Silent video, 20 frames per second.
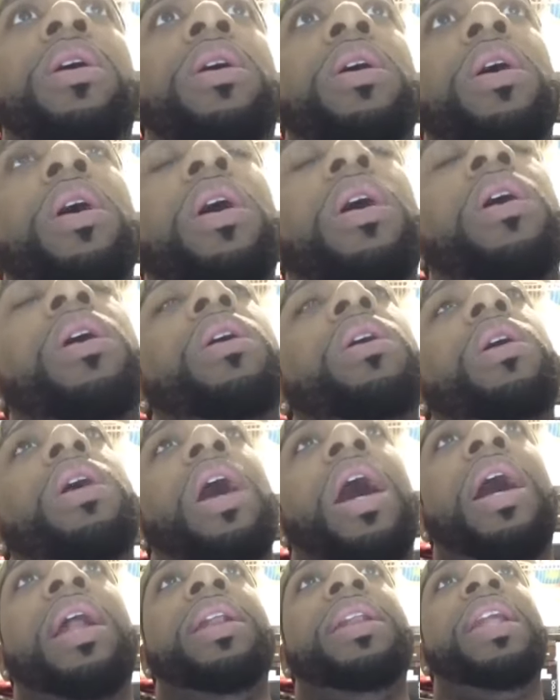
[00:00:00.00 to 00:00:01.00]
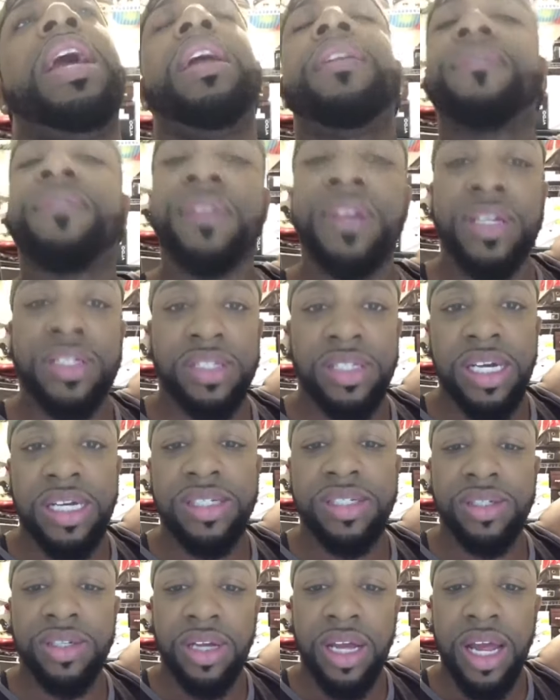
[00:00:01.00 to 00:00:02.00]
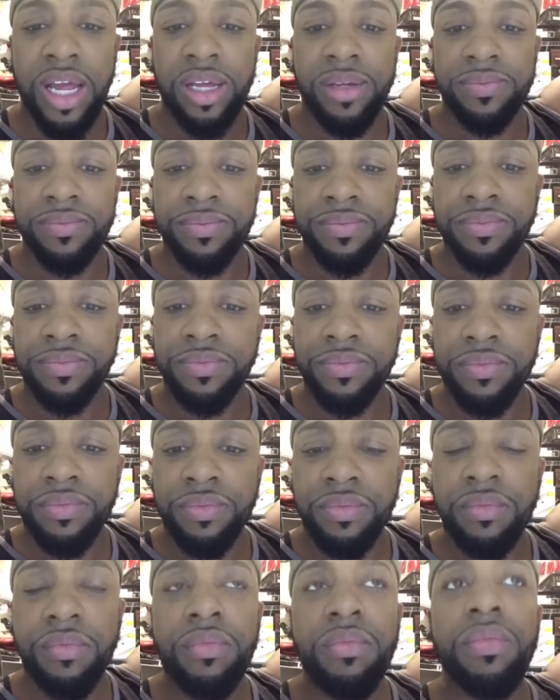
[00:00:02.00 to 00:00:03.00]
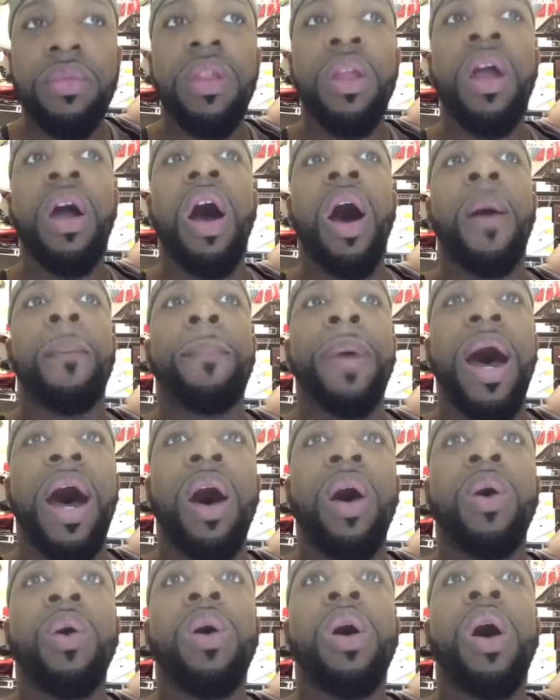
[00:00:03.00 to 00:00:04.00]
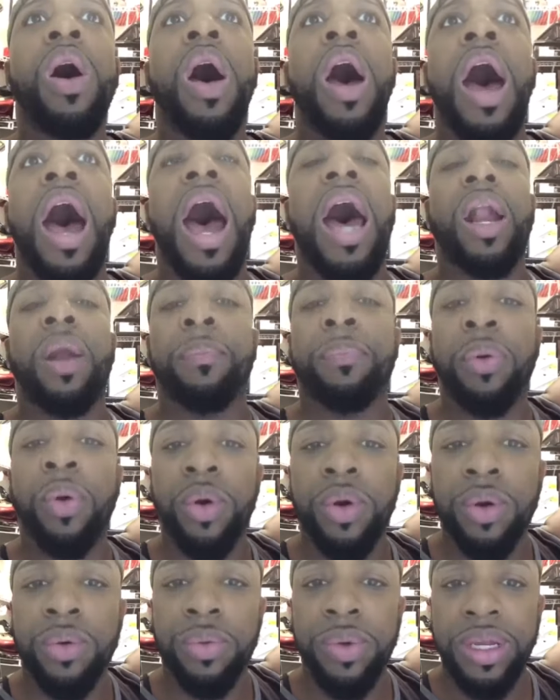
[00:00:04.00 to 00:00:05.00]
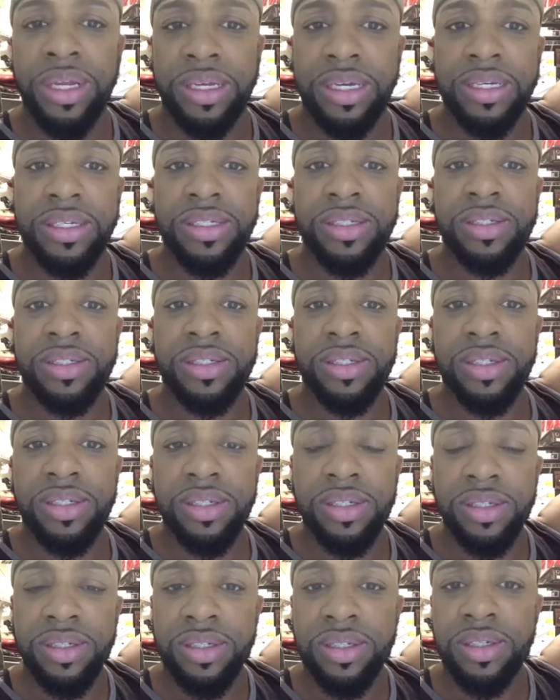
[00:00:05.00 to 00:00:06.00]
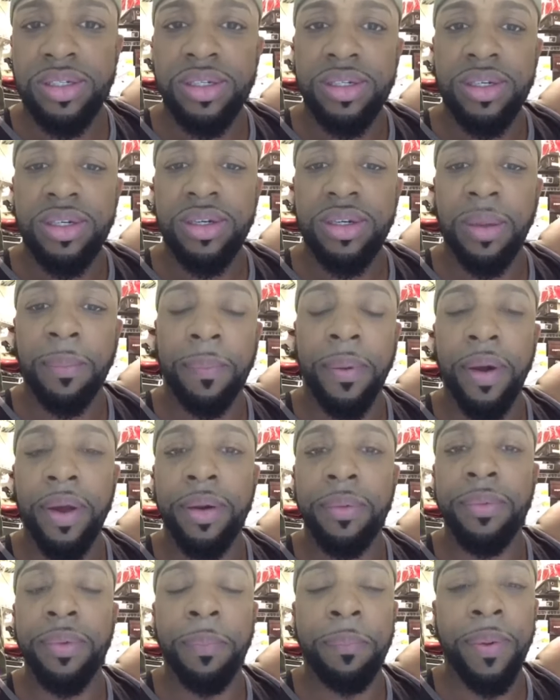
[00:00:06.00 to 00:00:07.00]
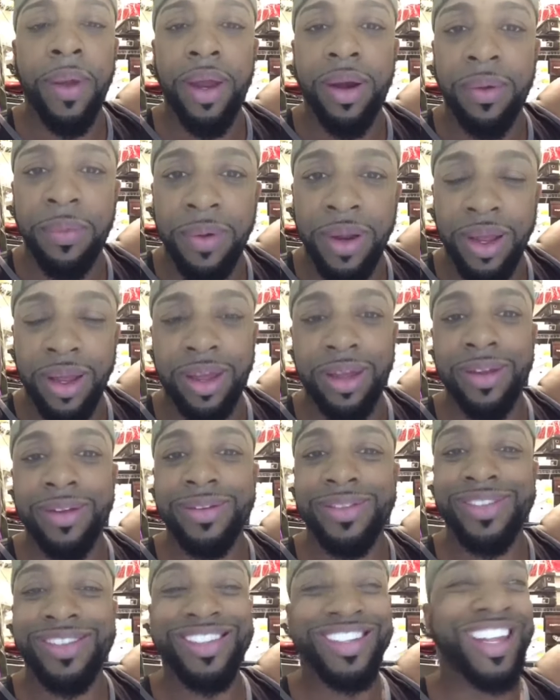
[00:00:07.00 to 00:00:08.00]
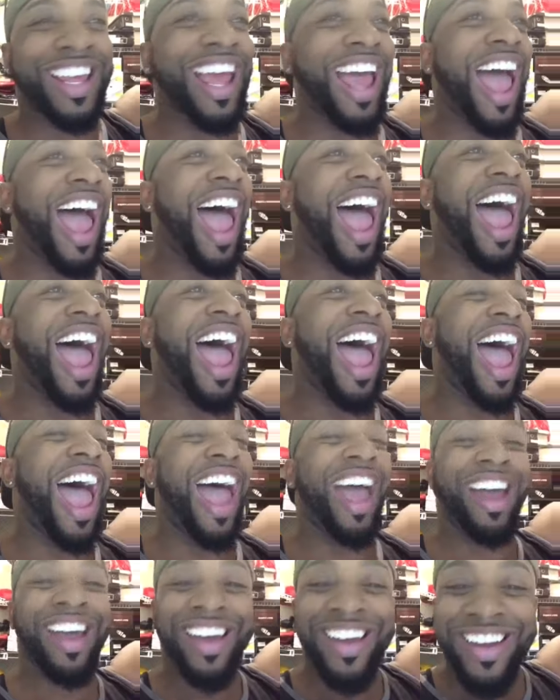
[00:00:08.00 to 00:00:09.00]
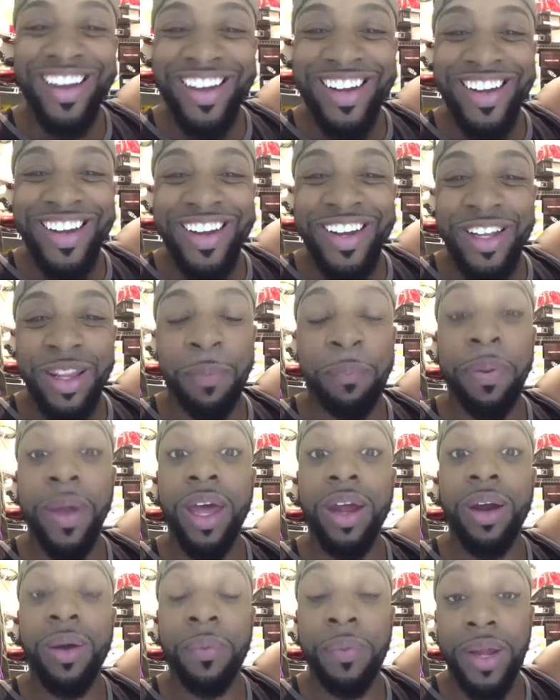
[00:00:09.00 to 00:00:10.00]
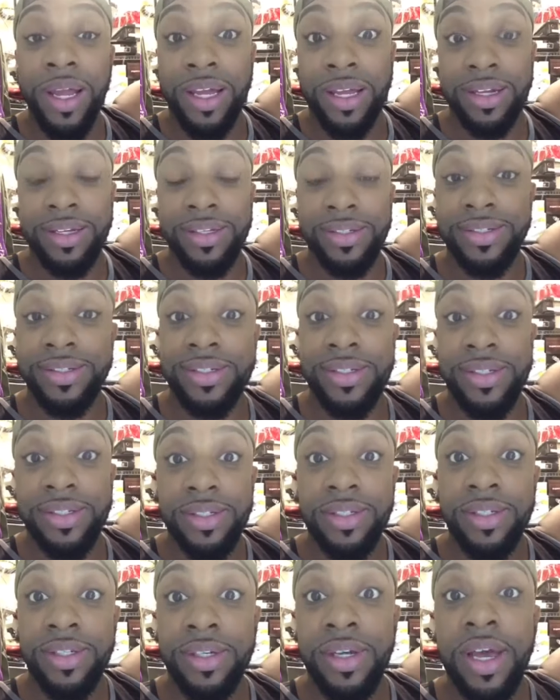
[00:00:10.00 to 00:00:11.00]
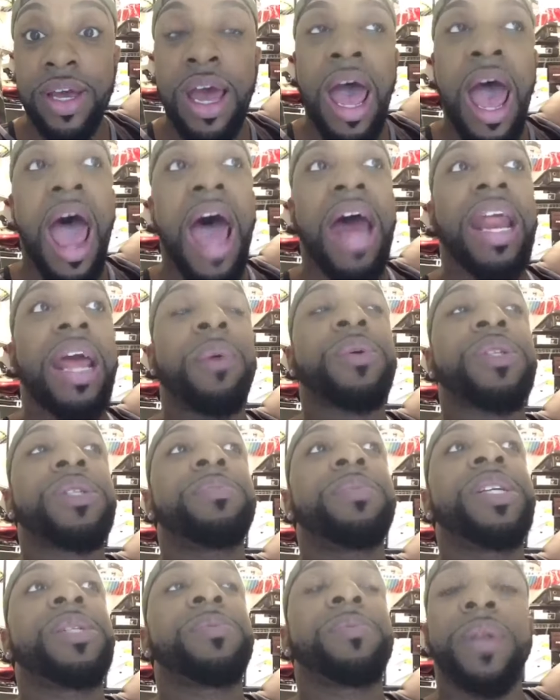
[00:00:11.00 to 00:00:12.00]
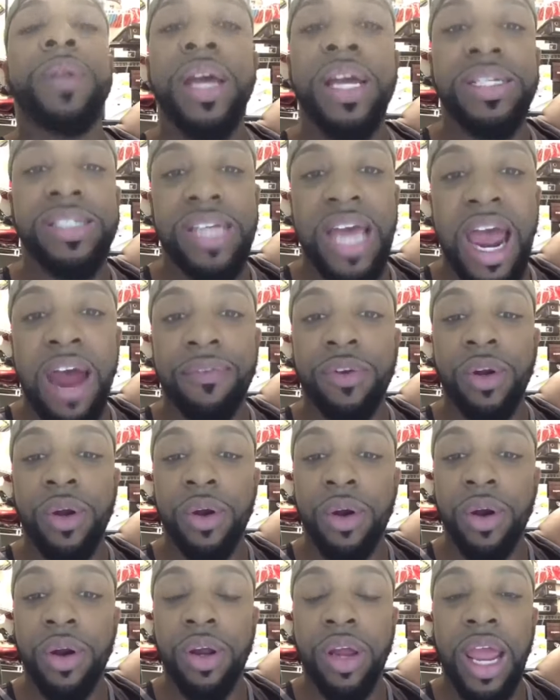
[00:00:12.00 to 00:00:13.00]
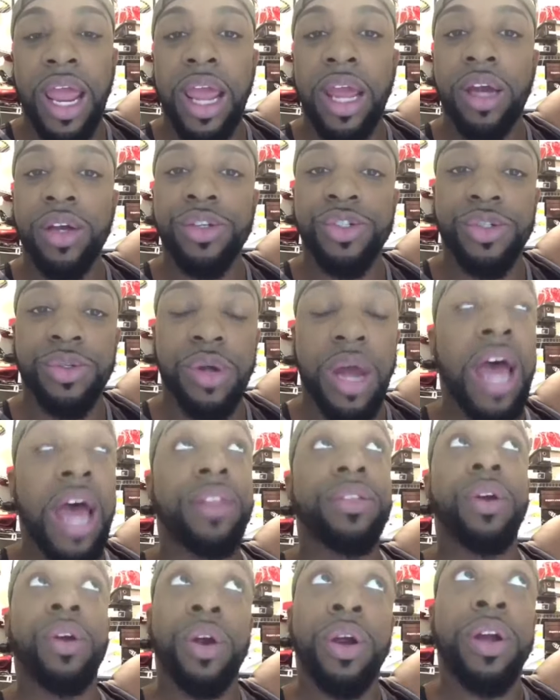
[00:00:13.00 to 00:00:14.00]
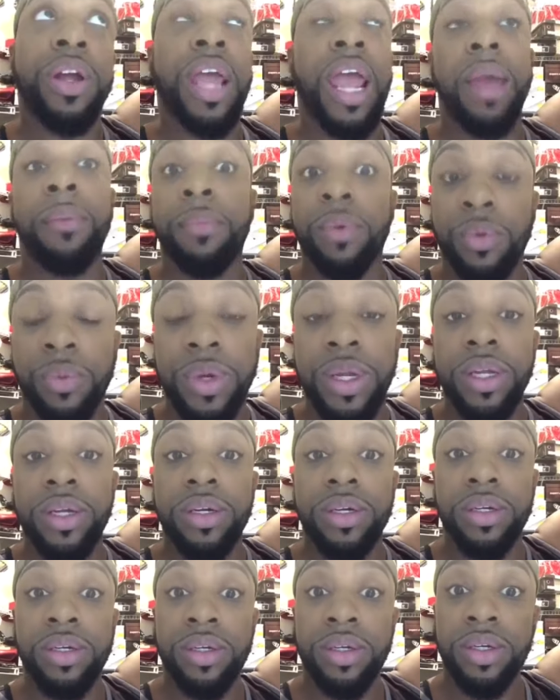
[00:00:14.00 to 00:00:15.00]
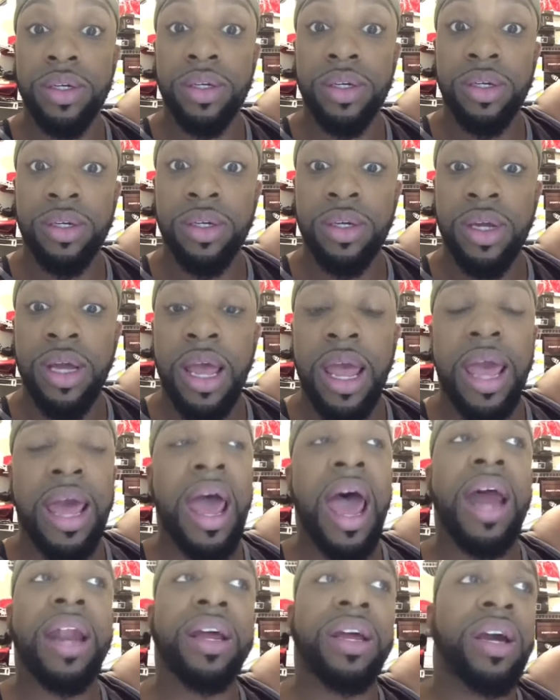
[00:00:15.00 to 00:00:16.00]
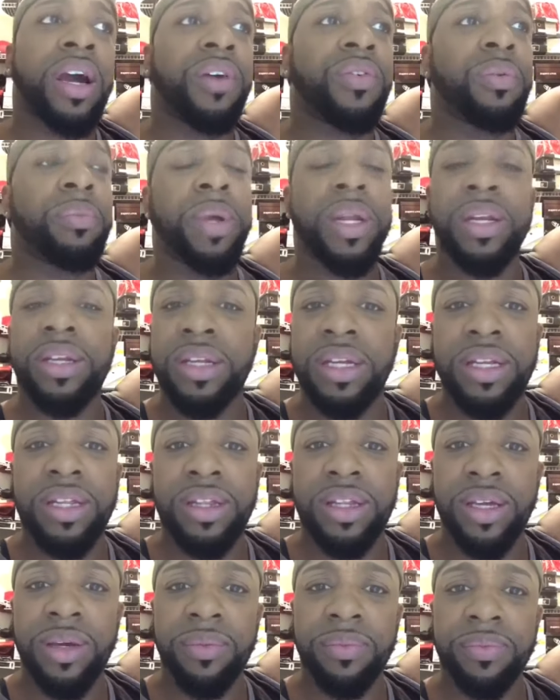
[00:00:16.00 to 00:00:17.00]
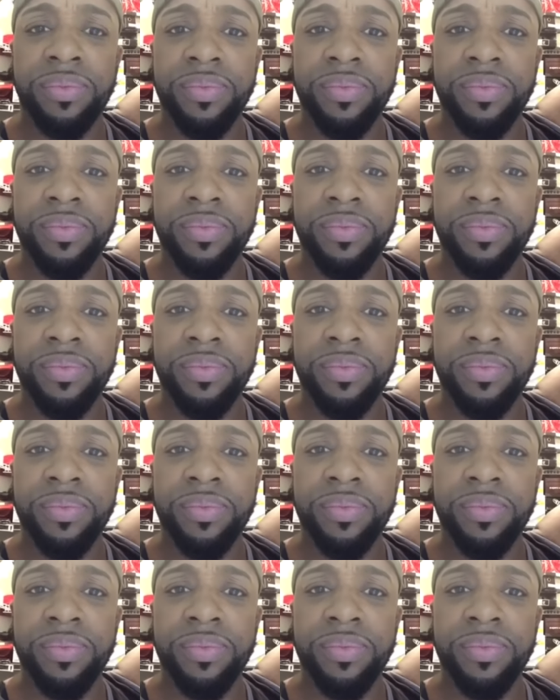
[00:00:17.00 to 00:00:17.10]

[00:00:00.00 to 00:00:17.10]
oh god, Netflix yesterday about how the Puerto Ricans the, Puerto, the Puerto Ricans, the Puerto Ricans, how they was misplaced after Hurricane after Hurricane Maria, and how the government did them.